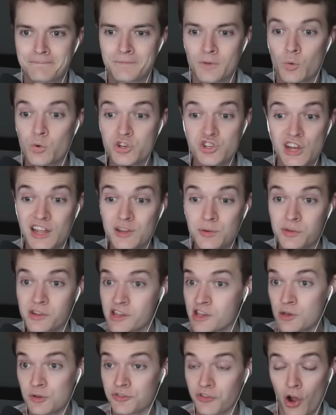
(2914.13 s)
We genuinely
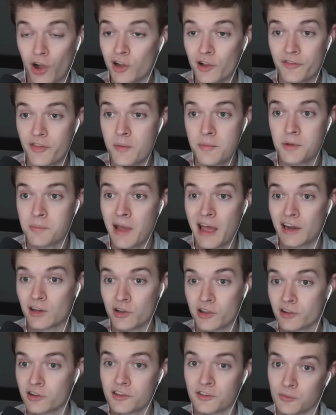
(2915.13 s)
use all of them in battle
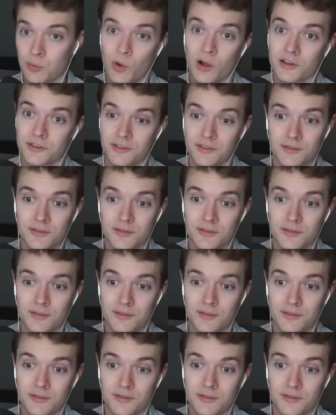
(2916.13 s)
at least once.